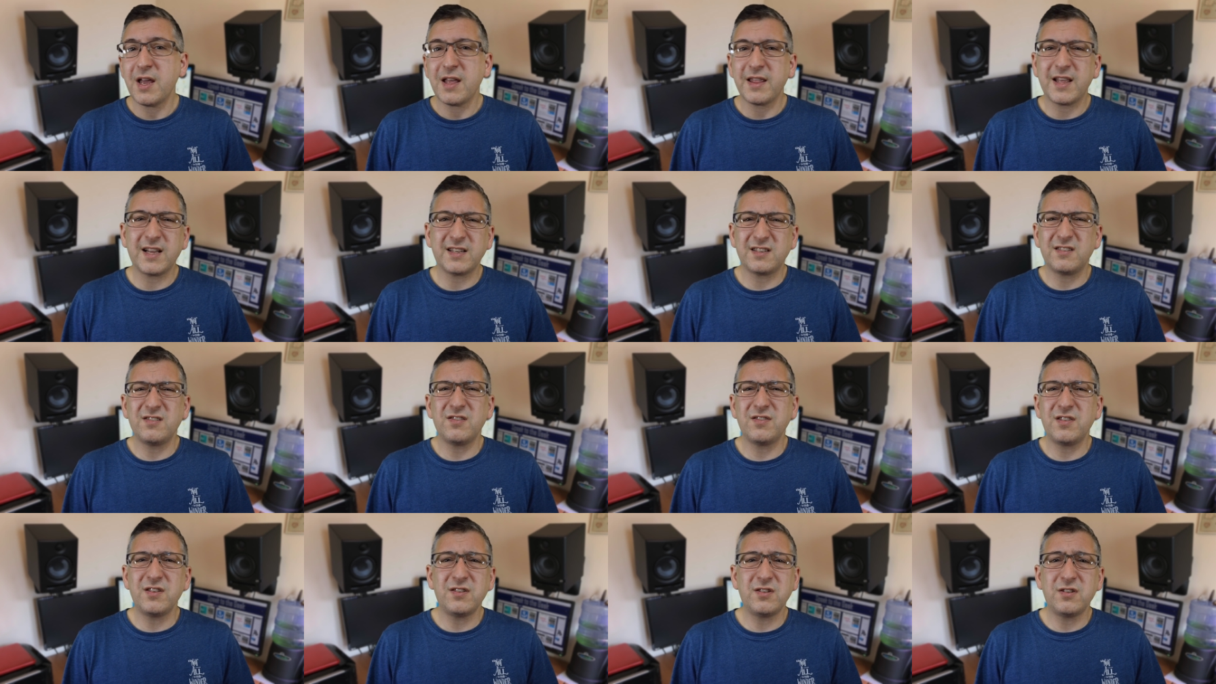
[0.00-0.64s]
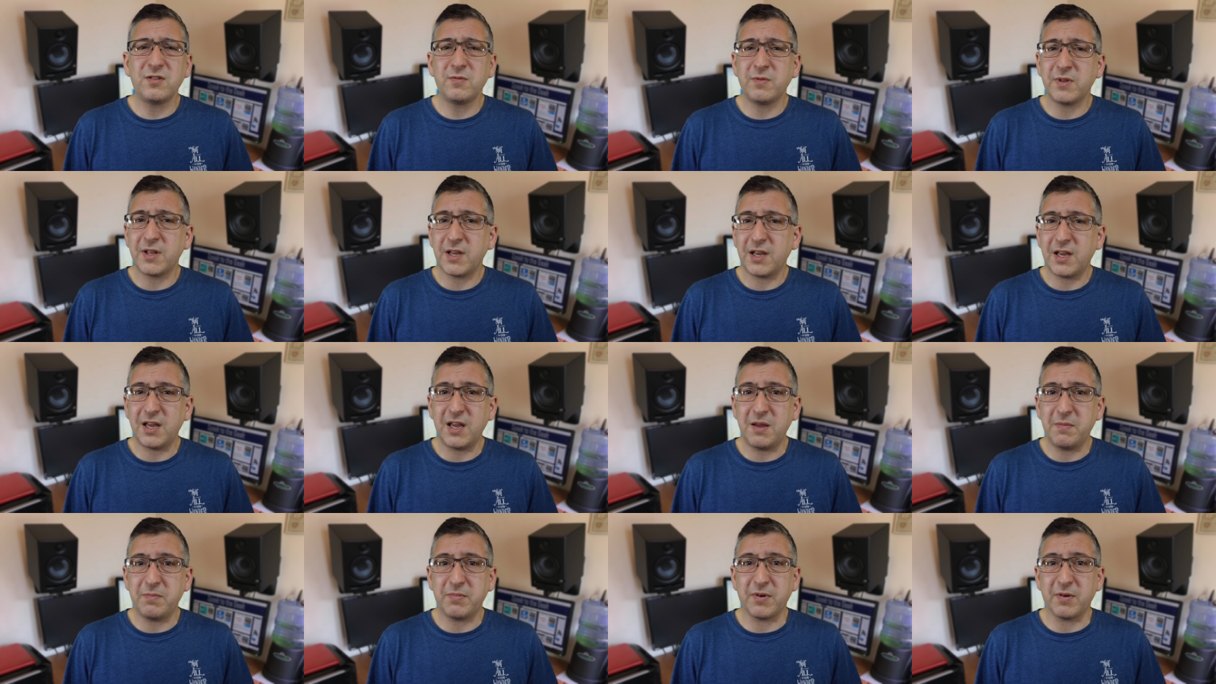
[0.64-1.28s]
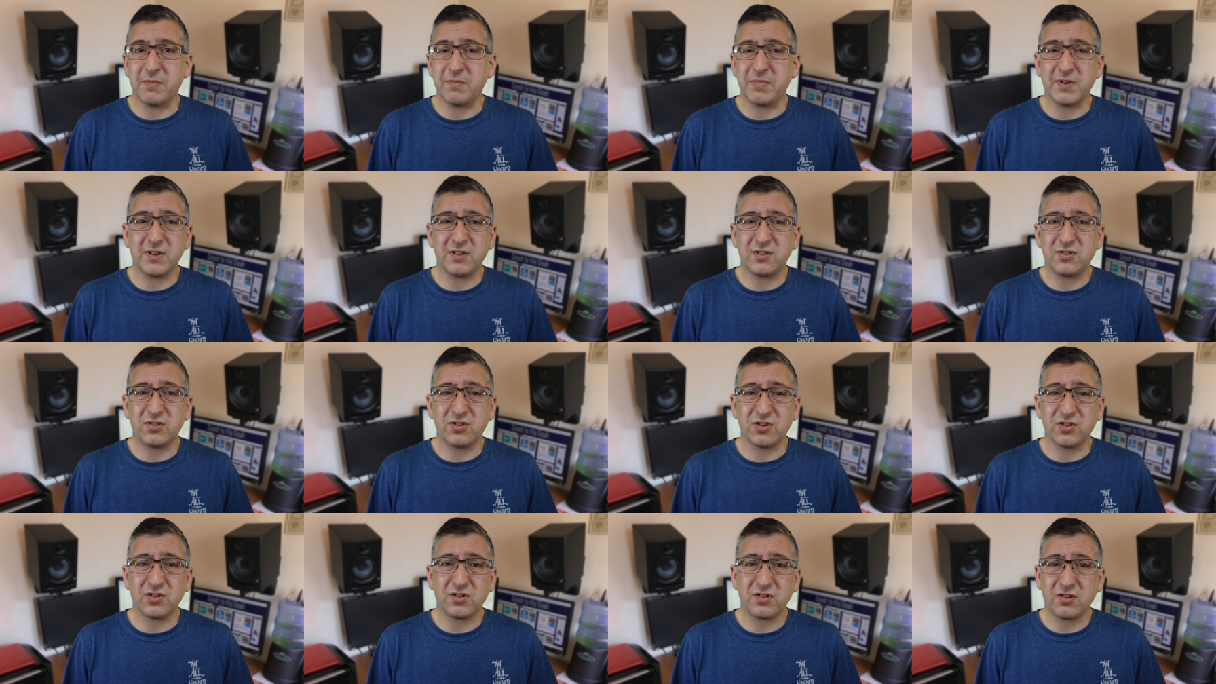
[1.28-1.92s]
That's nothing to do with a heat pump, it's
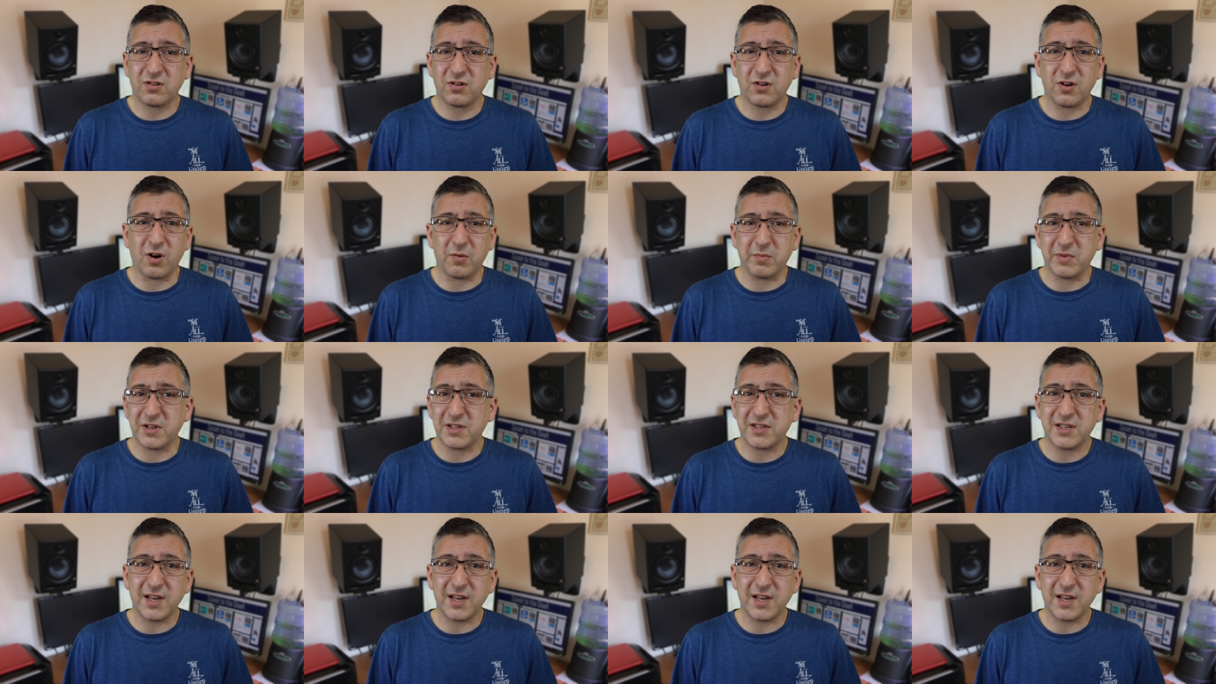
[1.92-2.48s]
just common